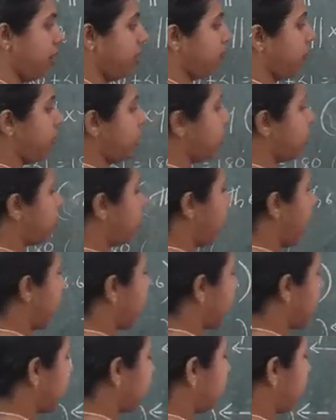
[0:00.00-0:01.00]
We know
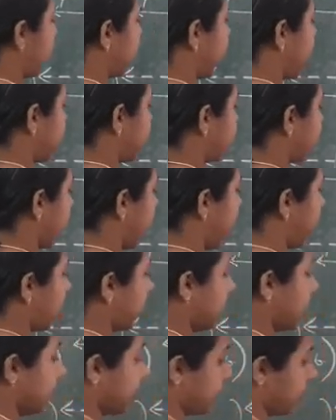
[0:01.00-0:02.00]
angle 1 and
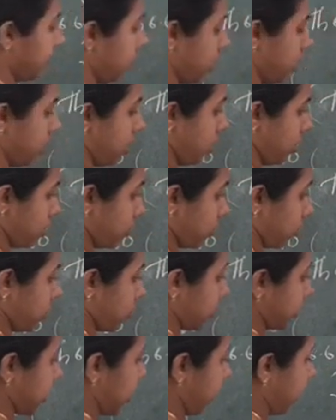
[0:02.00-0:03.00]
angle 3. So
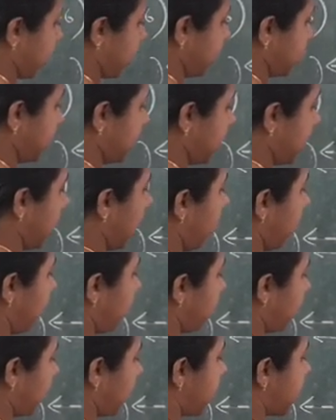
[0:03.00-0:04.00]
70
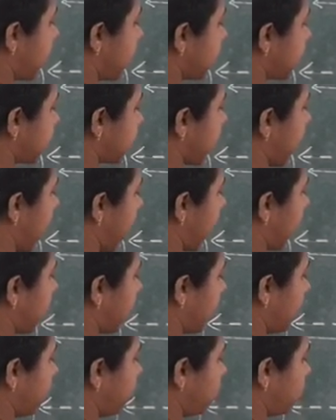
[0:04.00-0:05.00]
plus
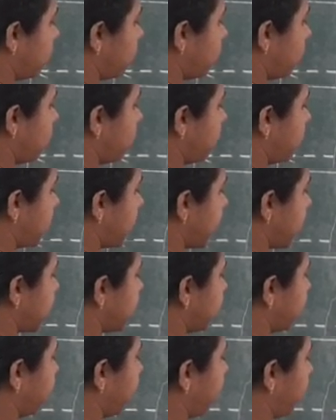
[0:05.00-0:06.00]
angle 2
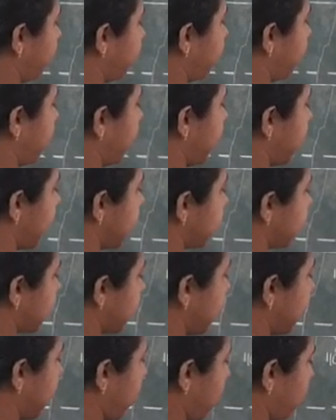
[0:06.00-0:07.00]
plus 50 is
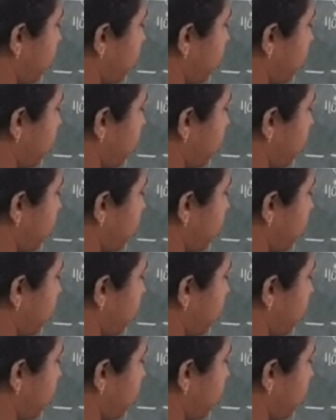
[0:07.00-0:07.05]
equal